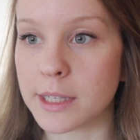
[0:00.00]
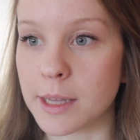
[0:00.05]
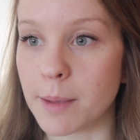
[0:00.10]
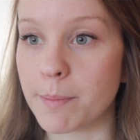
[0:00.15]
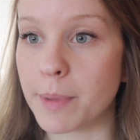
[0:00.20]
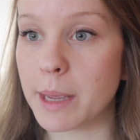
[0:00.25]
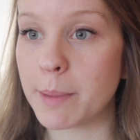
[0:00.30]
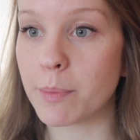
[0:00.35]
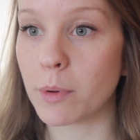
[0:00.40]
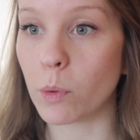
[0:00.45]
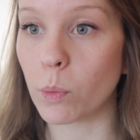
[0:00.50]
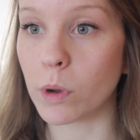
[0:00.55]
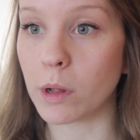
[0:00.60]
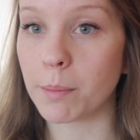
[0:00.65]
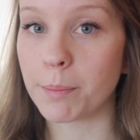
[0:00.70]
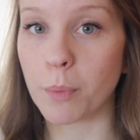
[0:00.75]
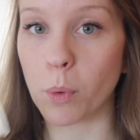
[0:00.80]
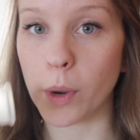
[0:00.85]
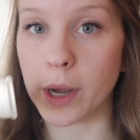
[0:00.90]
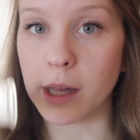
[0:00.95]
Some people
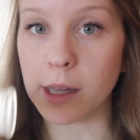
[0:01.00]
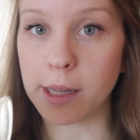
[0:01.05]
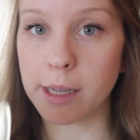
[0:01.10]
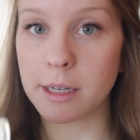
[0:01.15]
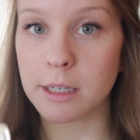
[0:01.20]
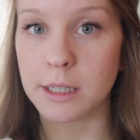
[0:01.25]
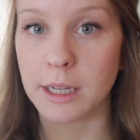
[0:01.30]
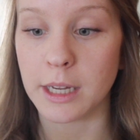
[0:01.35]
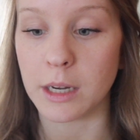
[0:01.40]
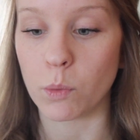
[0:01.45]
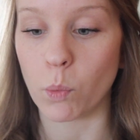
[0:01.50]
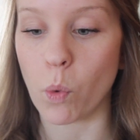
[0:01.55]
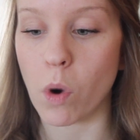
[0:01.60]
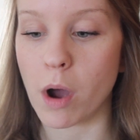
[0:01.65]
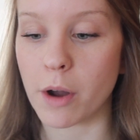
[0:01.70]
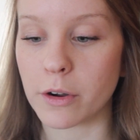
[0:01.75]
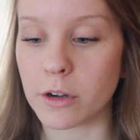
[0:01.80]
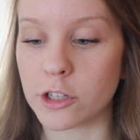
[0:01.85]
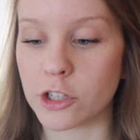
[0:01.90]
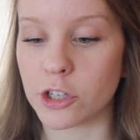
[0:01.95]
will boil it in
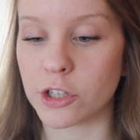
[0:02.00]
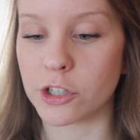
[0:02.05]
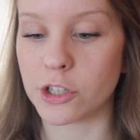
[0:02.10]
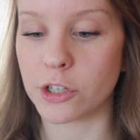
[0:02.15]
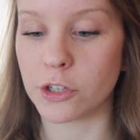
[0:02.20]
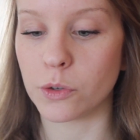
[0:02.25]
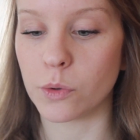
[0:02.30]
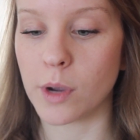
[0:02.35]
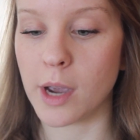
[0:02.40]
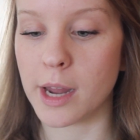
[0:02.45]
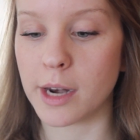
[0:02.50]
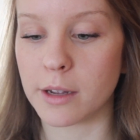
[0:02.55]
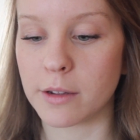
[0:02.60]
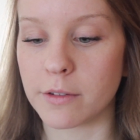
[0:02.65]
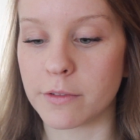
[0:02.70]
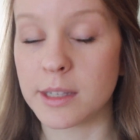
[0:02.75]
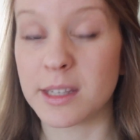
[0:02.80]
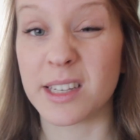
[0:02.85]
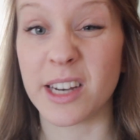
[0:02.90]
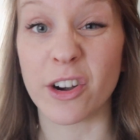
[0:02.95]
water just to kind
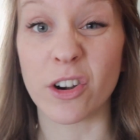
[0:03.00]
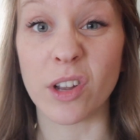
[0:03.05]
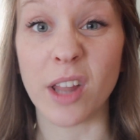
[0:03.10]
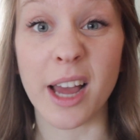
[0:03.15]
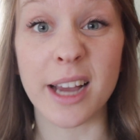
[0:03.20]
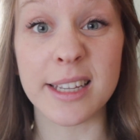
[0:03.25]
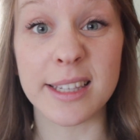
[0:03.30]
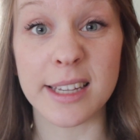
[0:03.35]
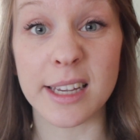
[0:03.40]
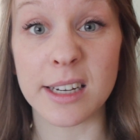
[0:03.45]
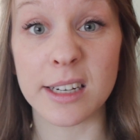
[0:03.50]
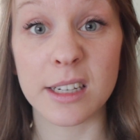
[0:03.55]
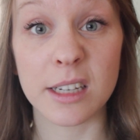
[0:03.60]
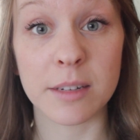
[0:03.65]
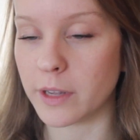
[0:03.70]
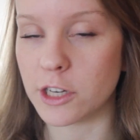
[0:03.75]
of sterilize it.